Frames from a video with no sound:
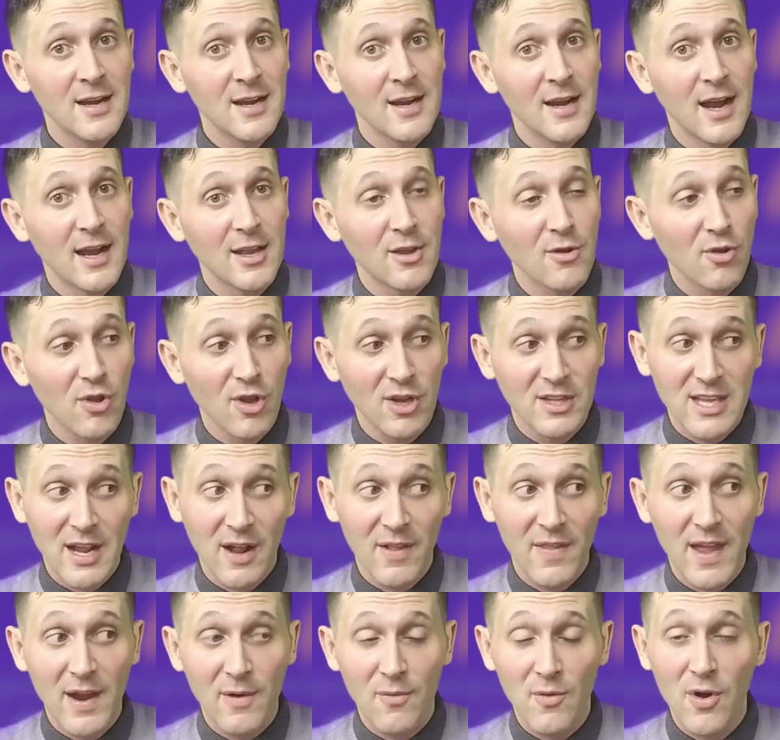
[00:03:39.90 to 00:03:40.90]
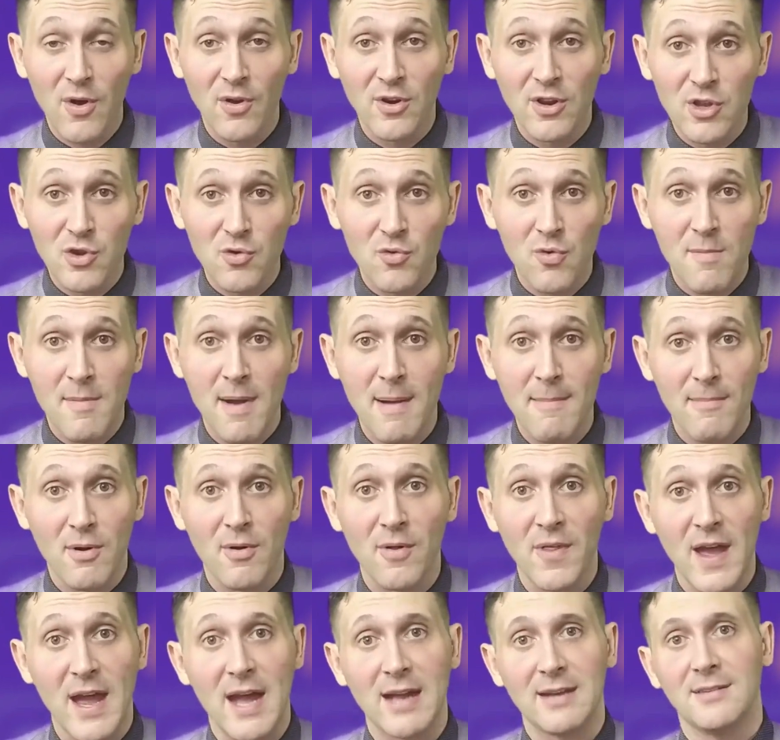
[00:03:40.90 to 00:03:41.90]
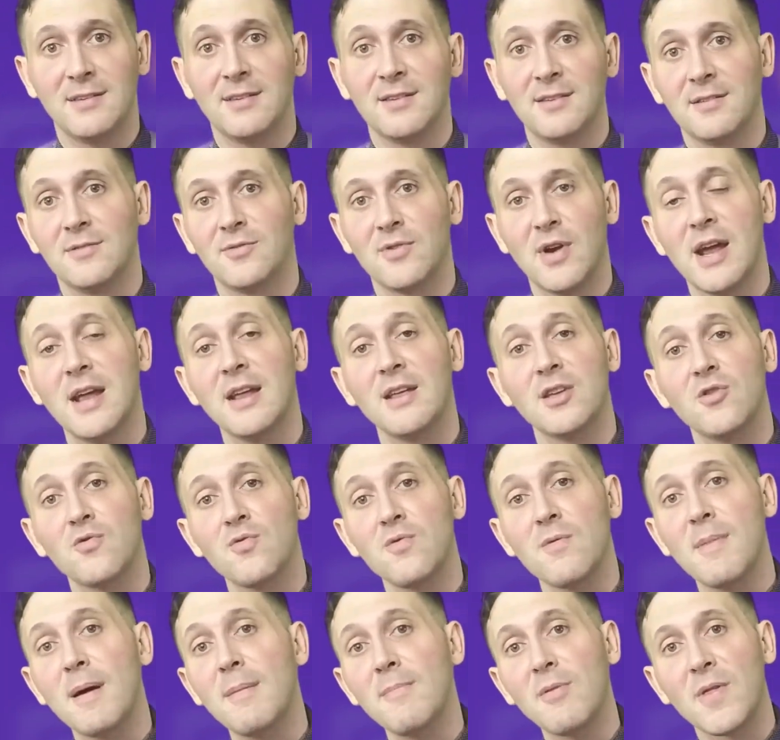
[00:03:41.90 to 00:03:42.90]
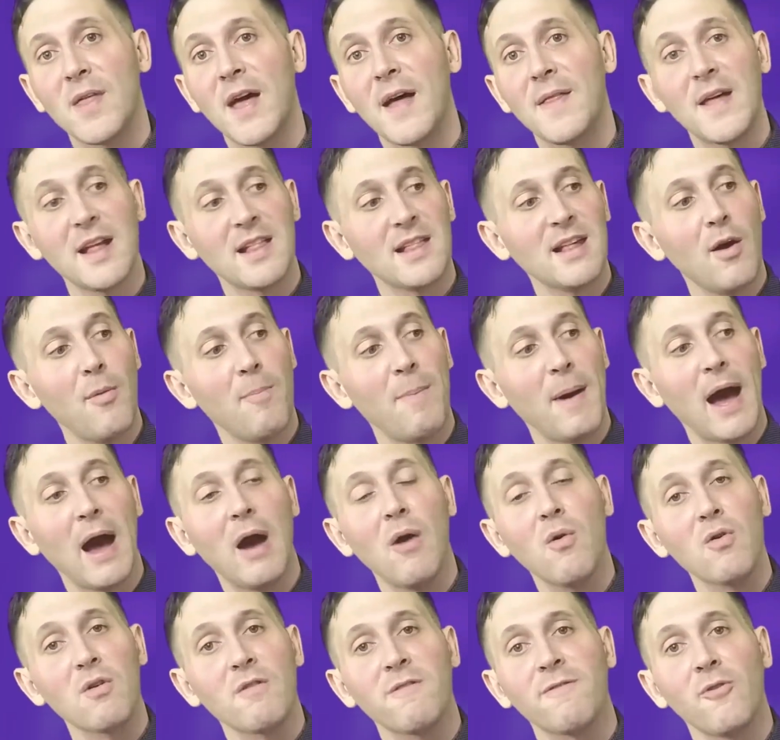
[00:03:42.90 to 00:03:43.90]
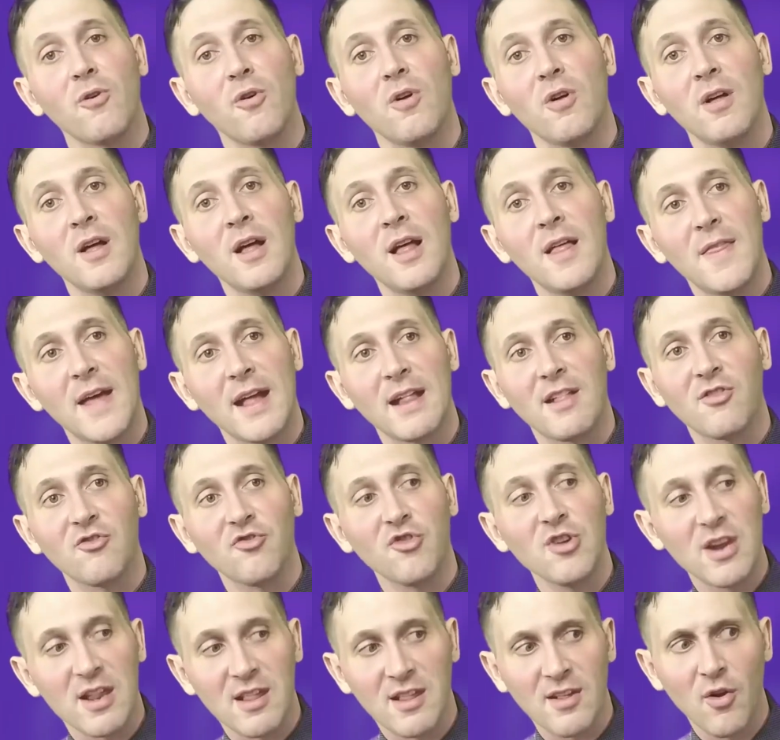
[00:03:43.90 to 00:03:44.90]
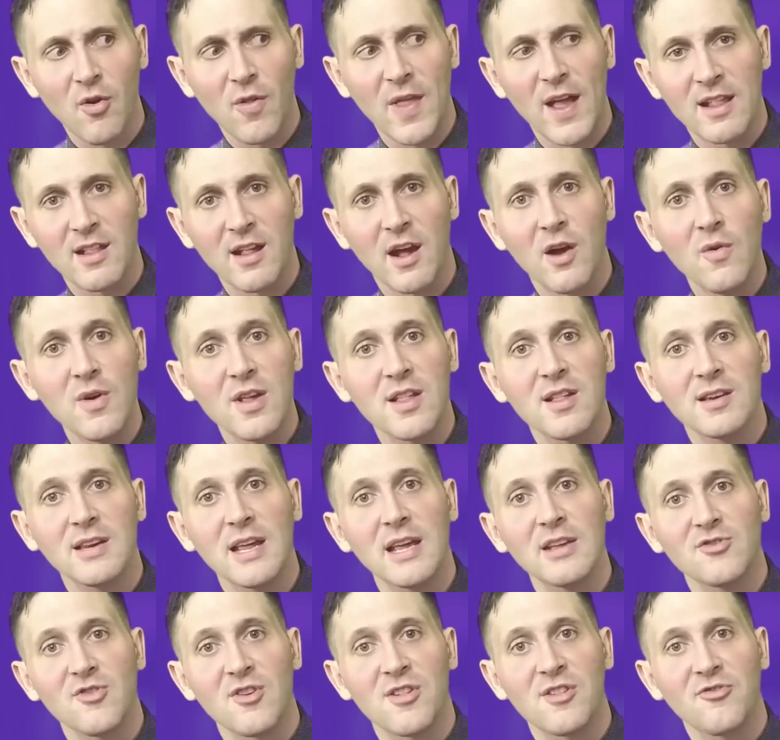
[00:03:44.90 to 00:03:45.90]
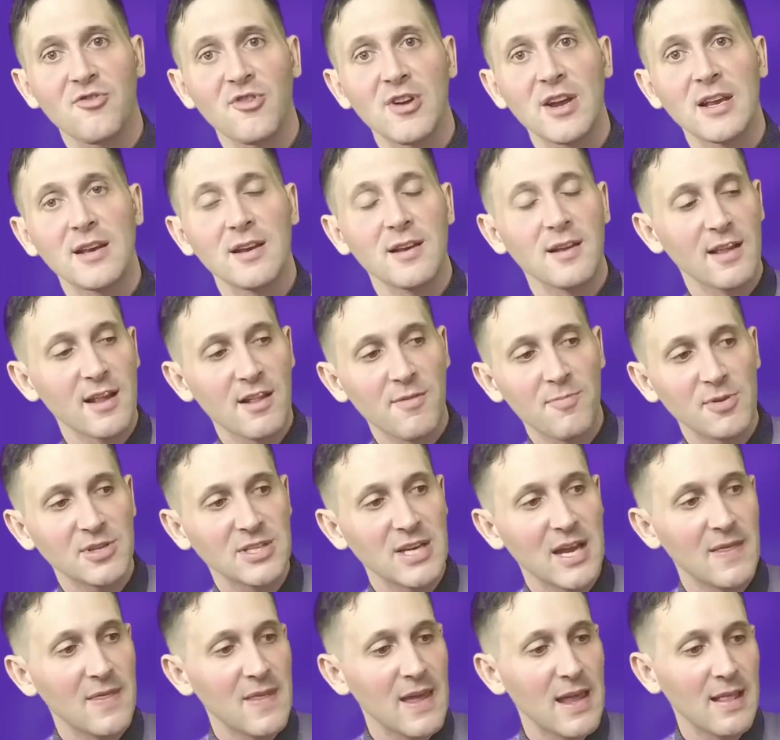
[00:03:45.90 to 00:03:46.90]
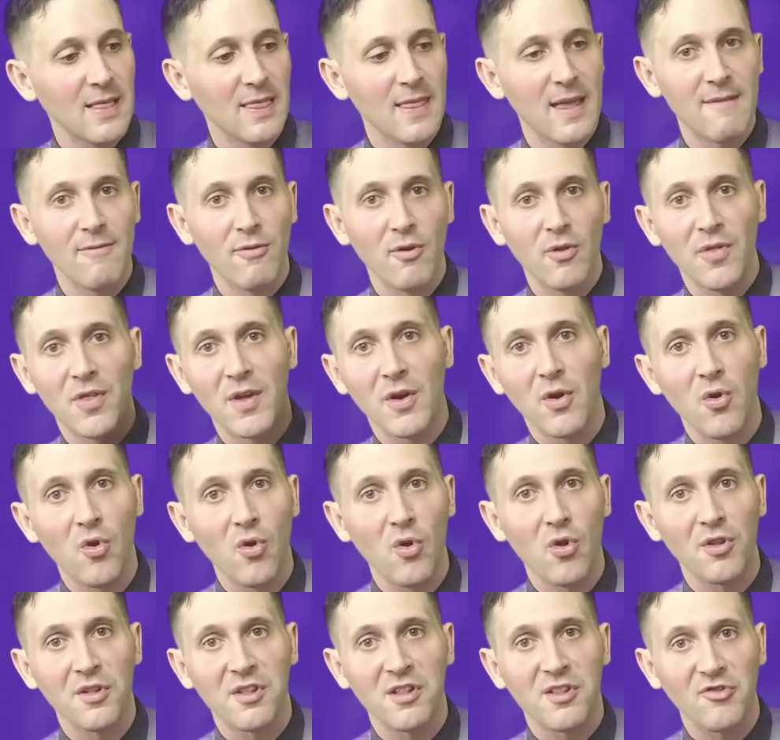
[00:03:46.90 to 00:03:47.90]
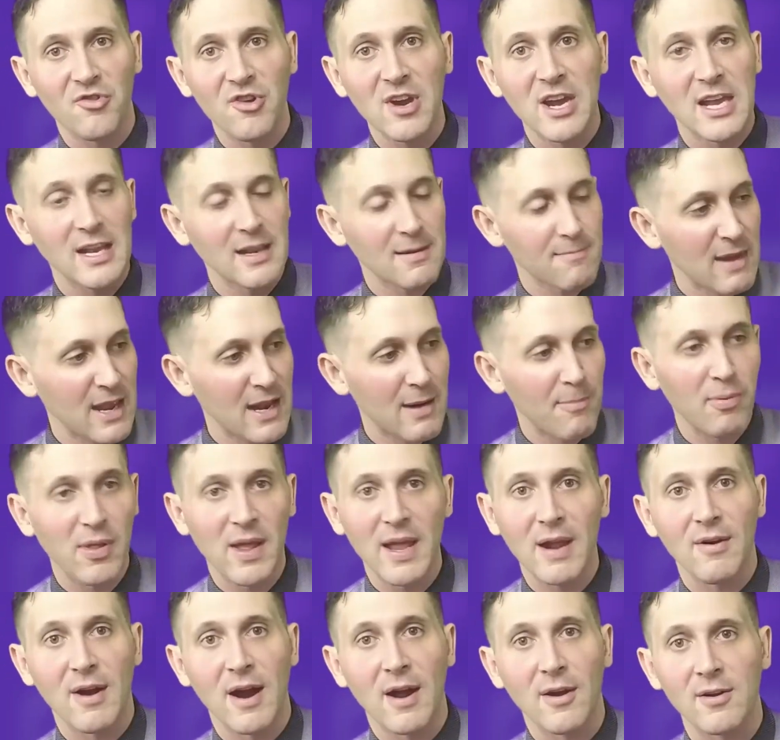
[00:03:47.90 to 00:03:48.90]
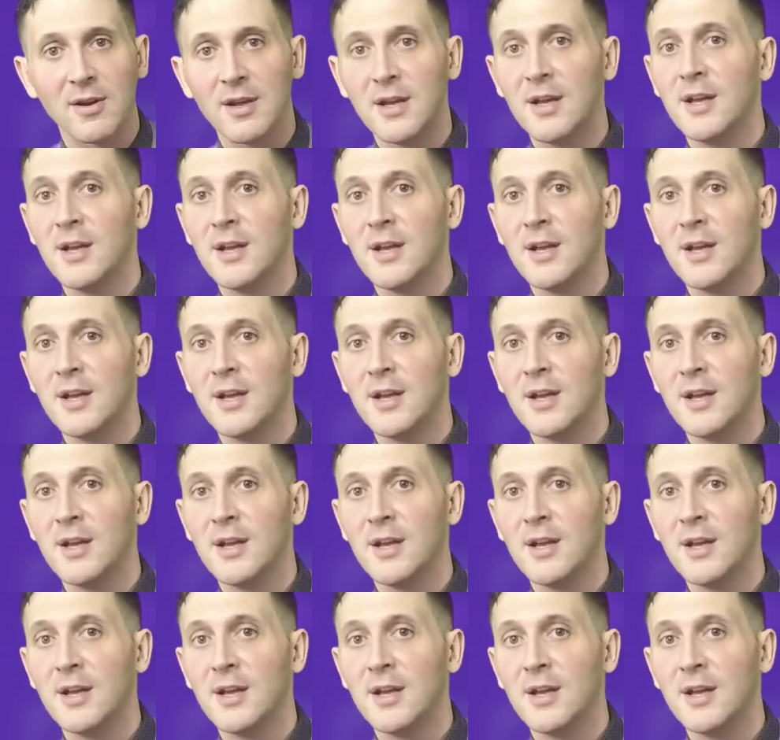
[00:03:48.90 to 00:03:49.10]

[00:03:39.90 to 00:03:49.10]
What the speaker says: and you look down that road and you remember that, right? You remember that. That's how powerful that street is. Oh, that's always a dangerous street. Let's pretend they leveled the whole street and made a playground.